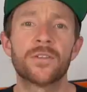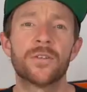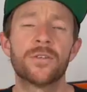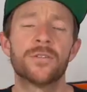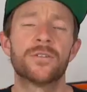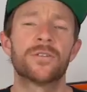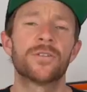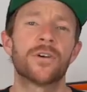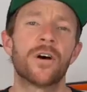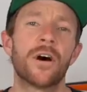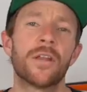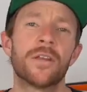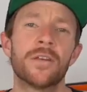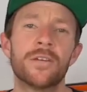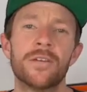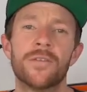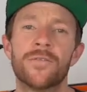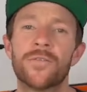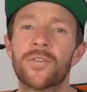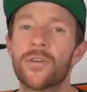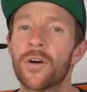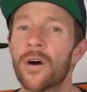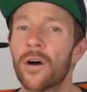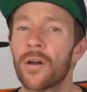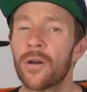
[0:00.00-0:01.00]
a good sign that
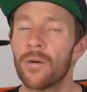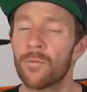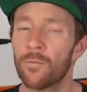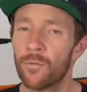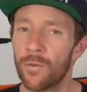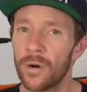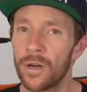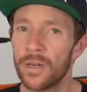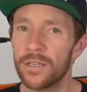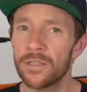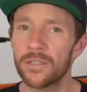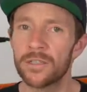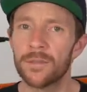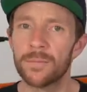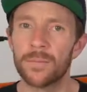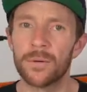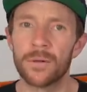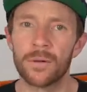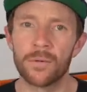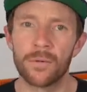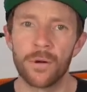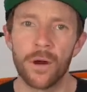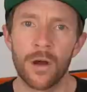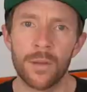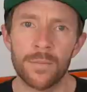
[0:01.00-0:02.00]
you've got
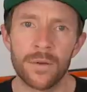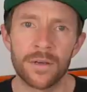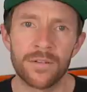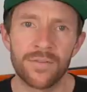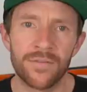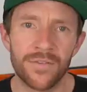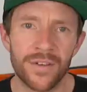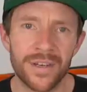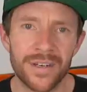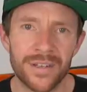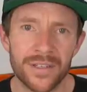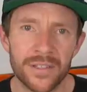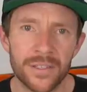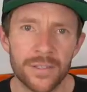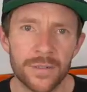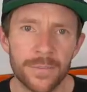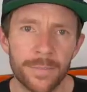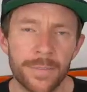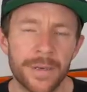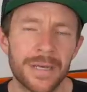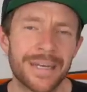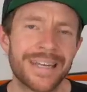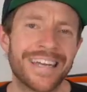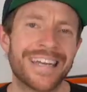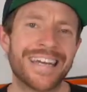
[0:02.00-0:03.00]
reasonable aerobic fitness,
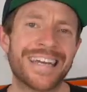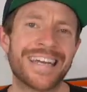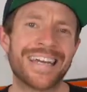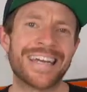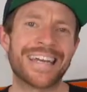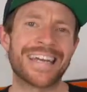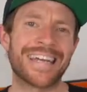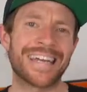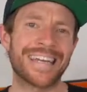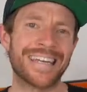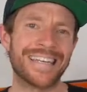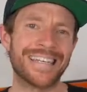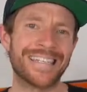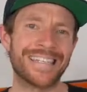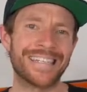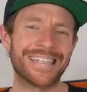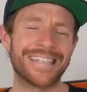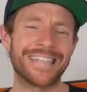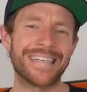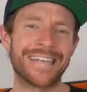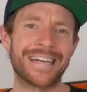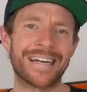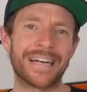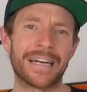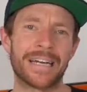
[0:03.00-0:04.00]
but
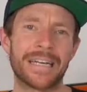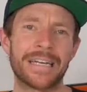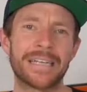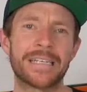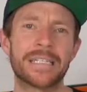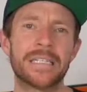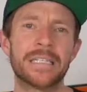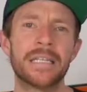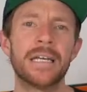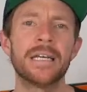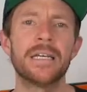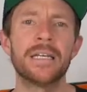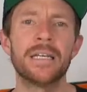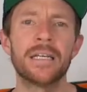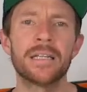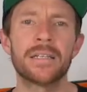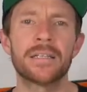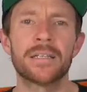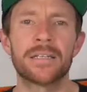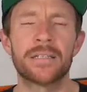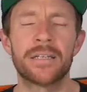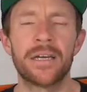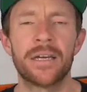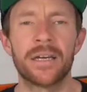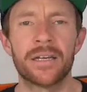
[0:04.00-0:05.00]
consider extending
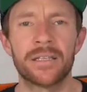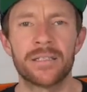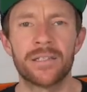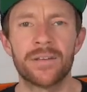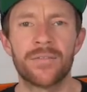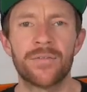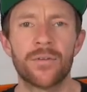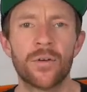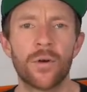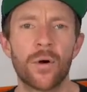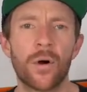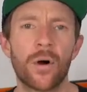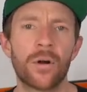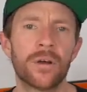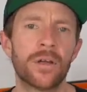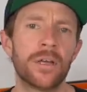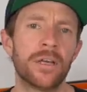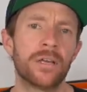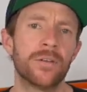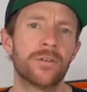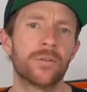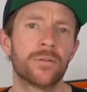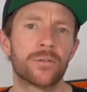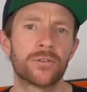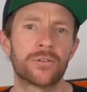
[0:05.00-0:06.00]
the test if you're on an
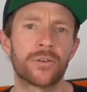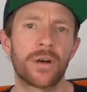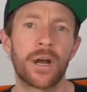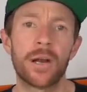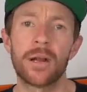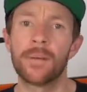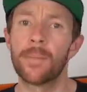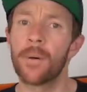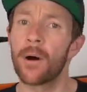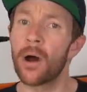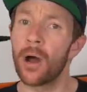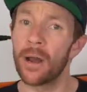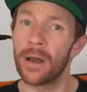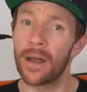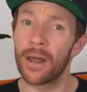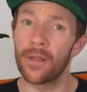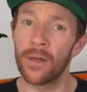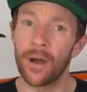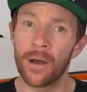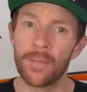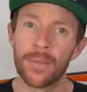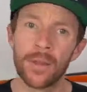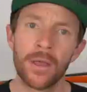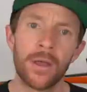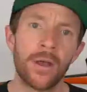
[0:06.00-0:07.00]
indoor trainer by
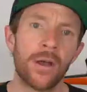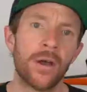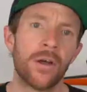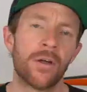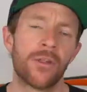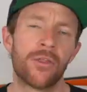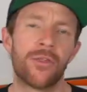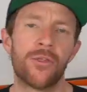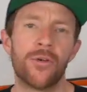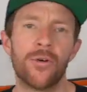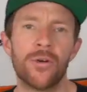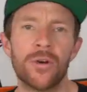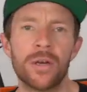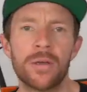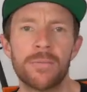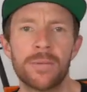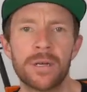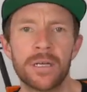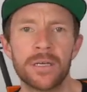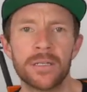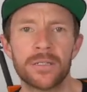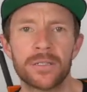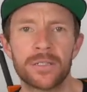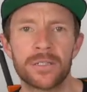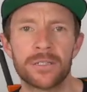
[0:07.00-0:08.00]
another 30
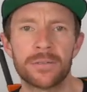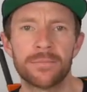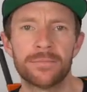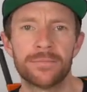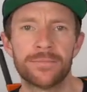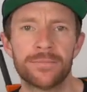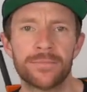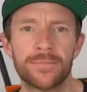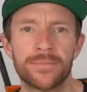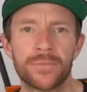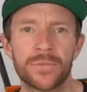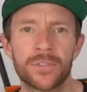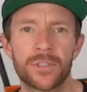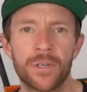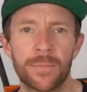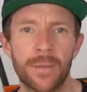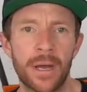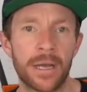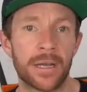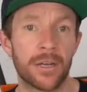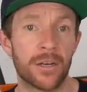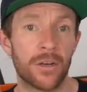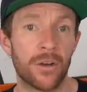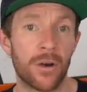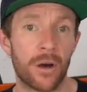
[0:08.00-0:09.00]
minutes. So
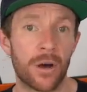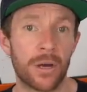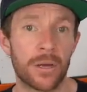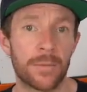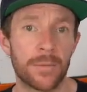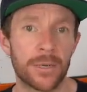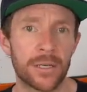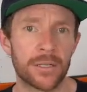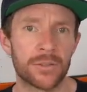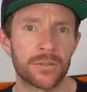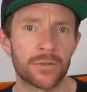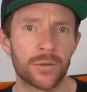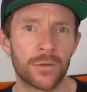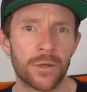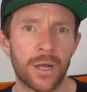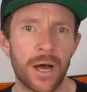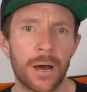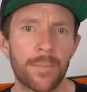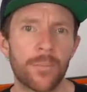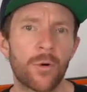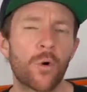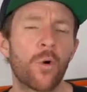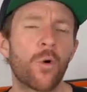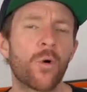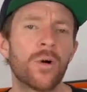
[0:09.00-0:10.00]
make it 90 minutes all
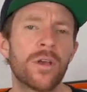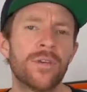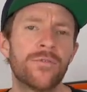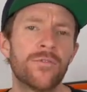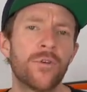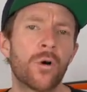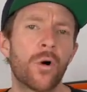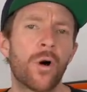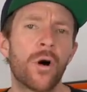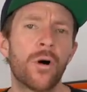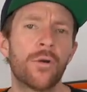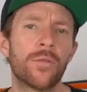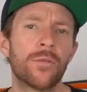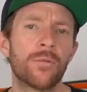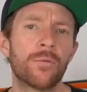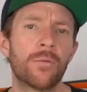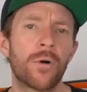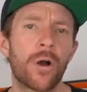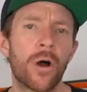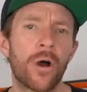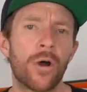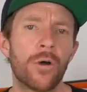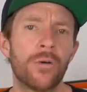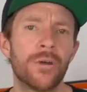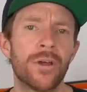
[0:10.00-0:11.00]
up, or if you're on the
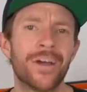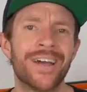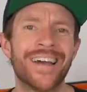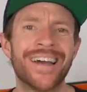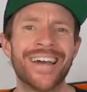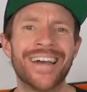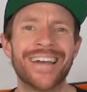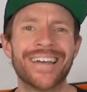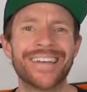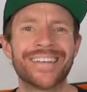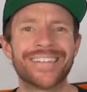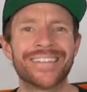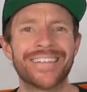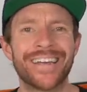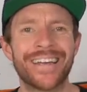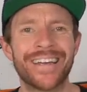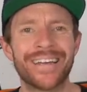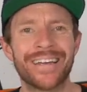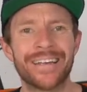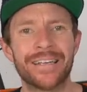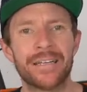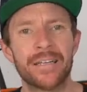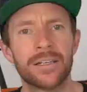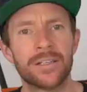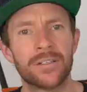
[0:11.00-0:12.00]
road,
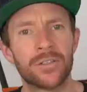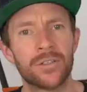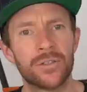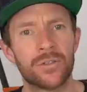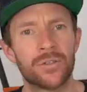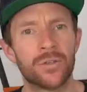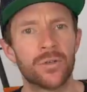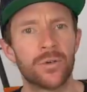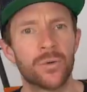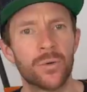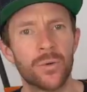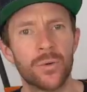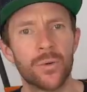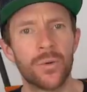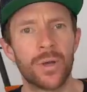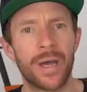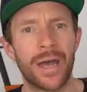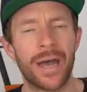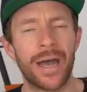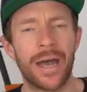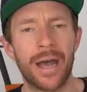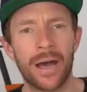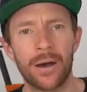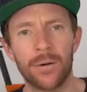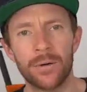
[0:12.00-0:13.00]
extend it to 2
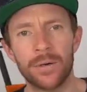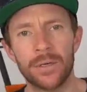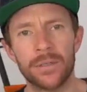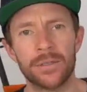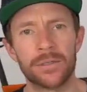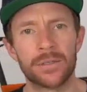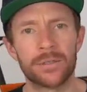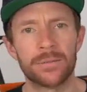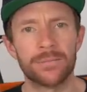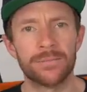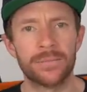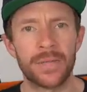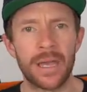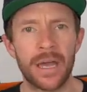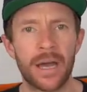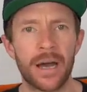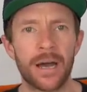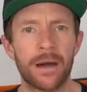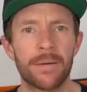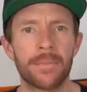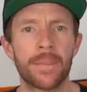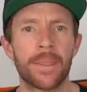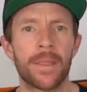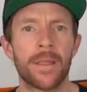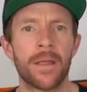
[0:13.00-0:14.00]
hours.
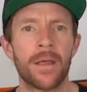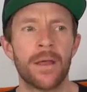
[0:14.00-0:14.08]
Now,